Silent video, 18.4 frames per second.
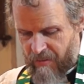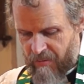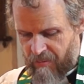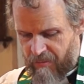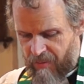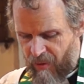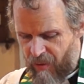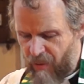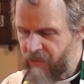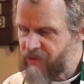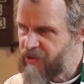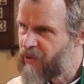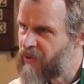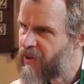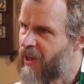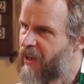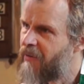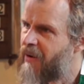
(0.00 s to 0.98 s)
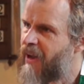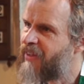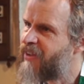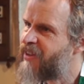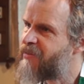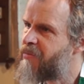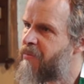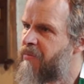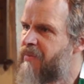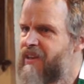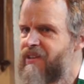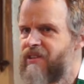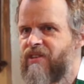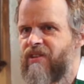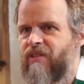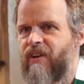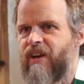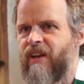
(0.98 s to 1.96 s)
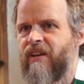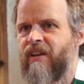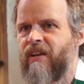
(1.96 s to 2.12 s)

Paul talking about this mystery,